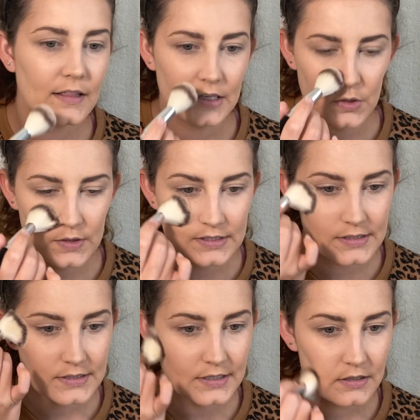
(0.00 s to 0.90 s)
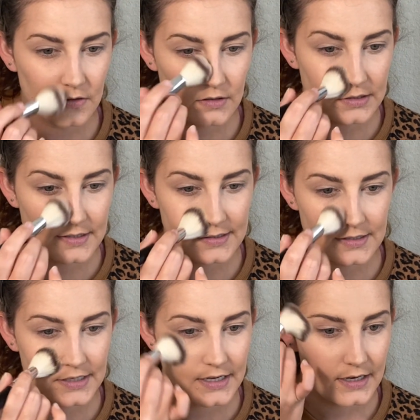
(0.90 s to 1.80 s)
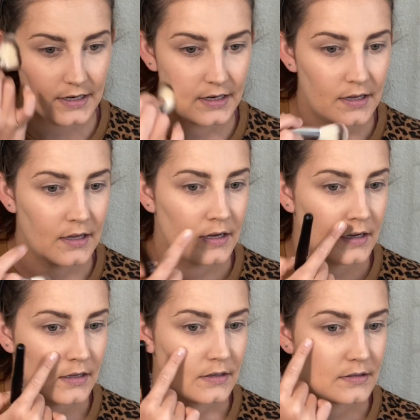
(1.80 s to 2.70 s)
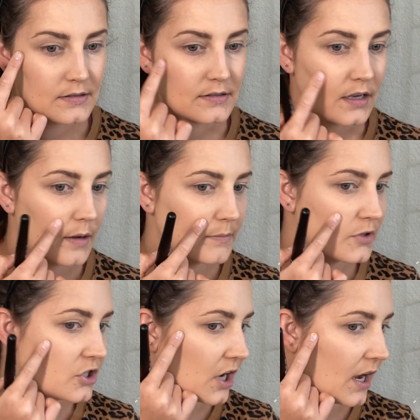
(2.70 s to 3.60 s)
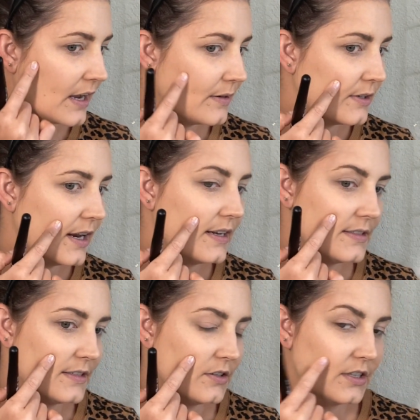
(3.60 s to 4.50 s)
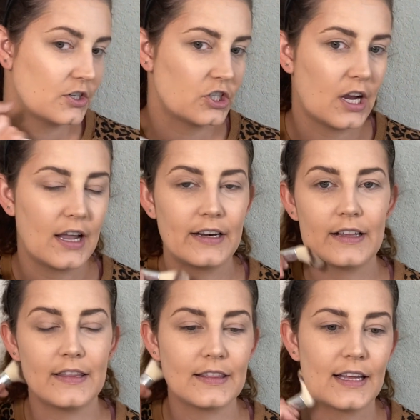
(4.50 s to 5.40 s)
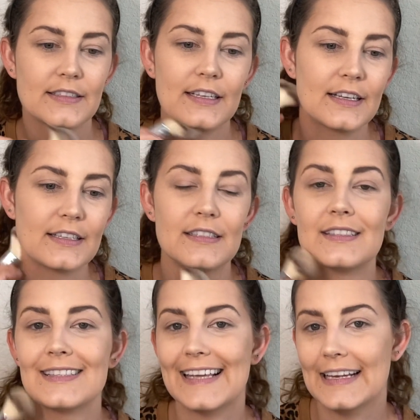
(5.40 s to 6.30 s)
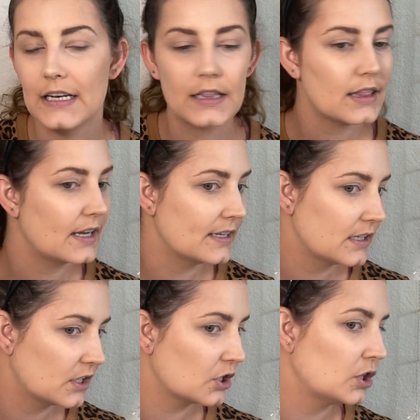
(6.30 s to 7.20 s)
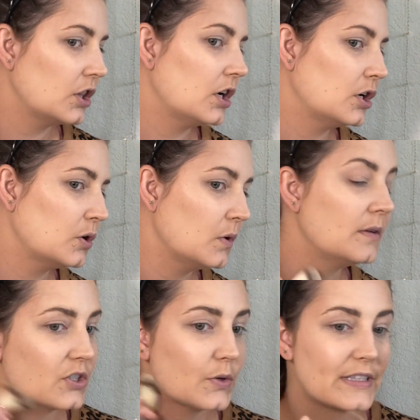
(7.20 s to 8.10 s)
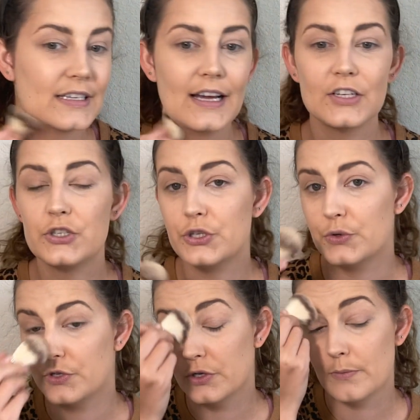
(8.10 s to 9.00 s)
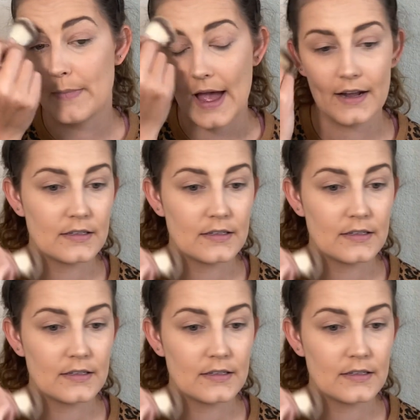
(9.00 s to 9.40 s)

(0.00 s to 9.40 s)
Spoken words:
Like you can still see some shine. Well, not necessarily shine. I think that's like a skin-like glow. So it's not too matte.